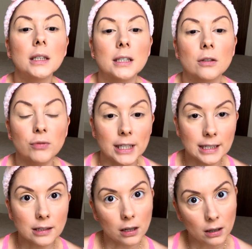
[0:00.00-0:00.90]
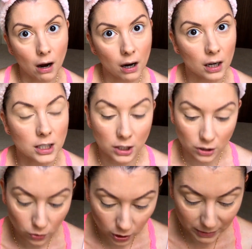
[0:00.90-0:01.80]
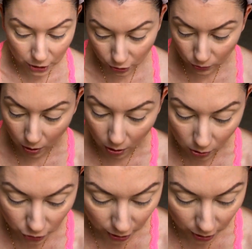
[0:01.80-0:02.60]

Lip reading: It's a really subtle highlight, so it's not gonna be too harsh,